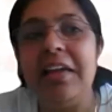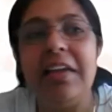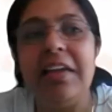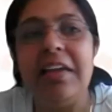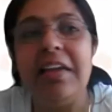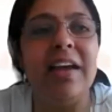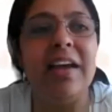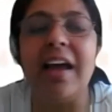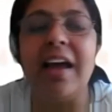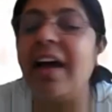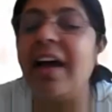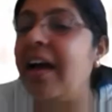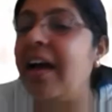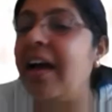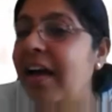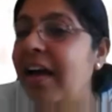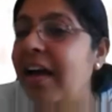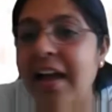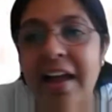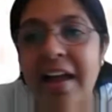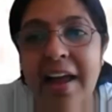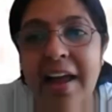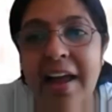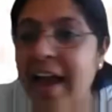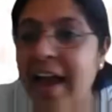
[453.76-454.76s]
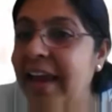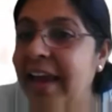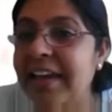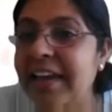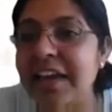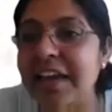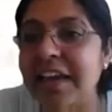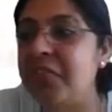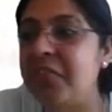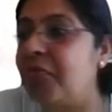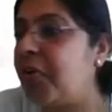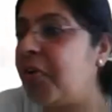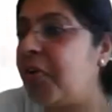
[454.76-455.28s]
I I
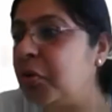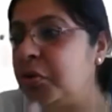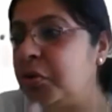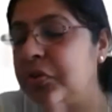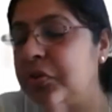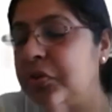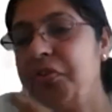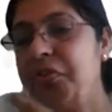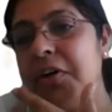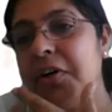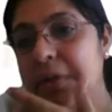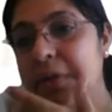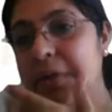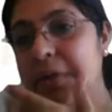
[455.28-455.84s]
can vouch for